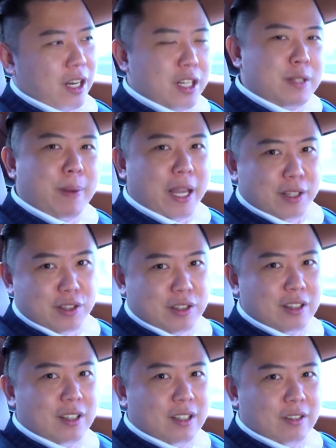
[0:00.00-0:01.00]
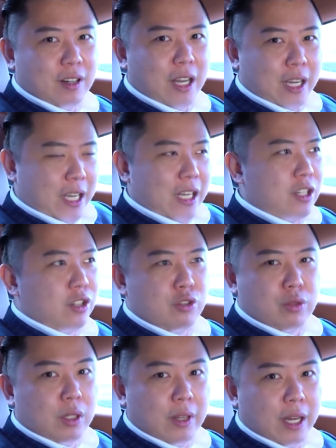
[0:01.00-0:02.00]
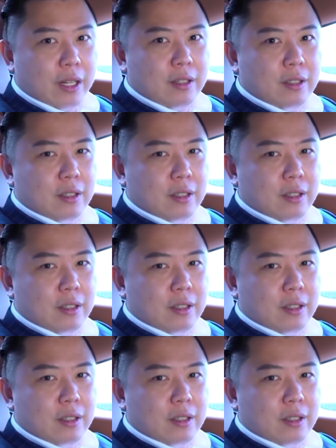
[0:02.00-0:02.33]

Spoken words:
expense, right? I can't control that.